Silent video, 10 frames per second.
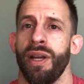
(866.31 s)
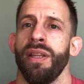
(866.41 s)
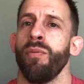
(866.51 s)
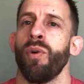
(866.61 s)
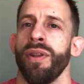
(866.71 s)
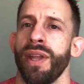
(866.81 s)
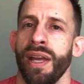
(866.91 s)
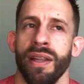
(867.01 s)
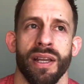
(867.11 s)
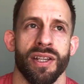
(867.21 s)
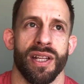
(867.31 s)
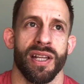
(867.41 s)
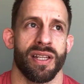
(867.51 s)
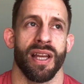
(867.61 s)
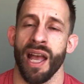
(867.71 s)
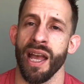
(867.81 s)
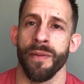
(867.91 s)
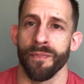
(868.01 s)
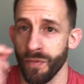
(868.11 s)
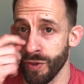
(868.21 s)
And then one day and the next day, it's like,
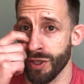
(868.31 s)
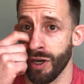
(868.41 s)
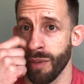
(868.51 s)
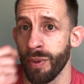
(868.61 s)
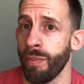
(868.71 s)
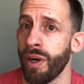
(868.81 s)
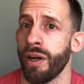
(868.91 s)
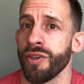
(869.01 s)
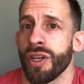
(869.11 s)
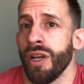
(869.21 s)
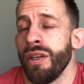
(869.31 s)
hey, if you sign up in March,